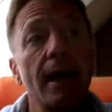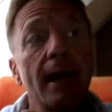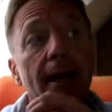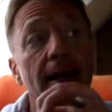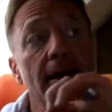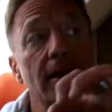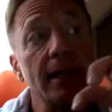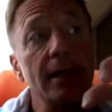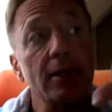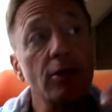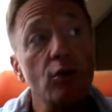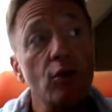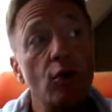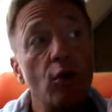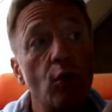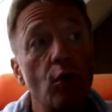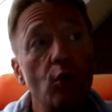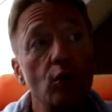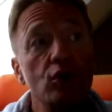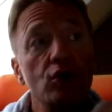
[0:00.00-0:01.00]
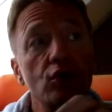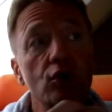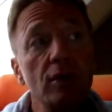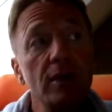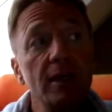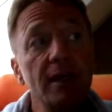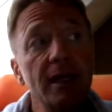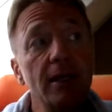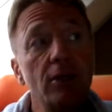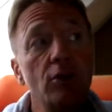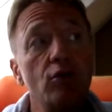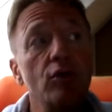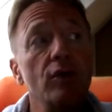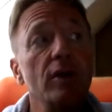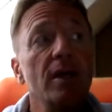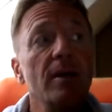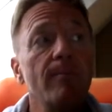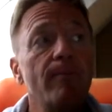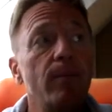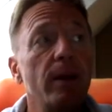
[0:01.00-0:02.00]
and that you also need to
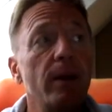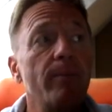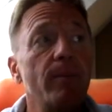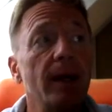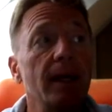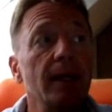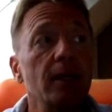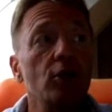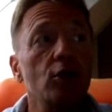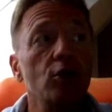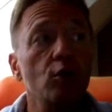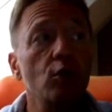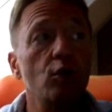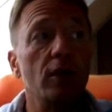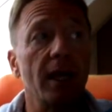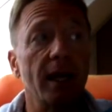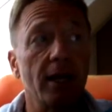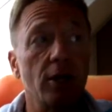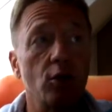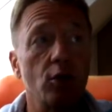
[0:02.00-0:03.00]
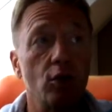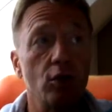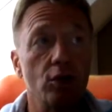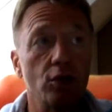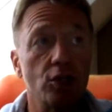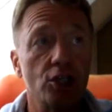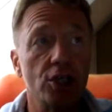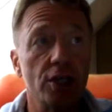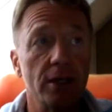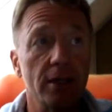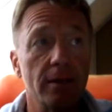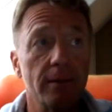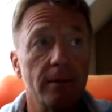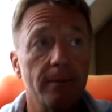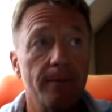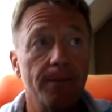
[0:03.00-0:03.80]
implement new technology.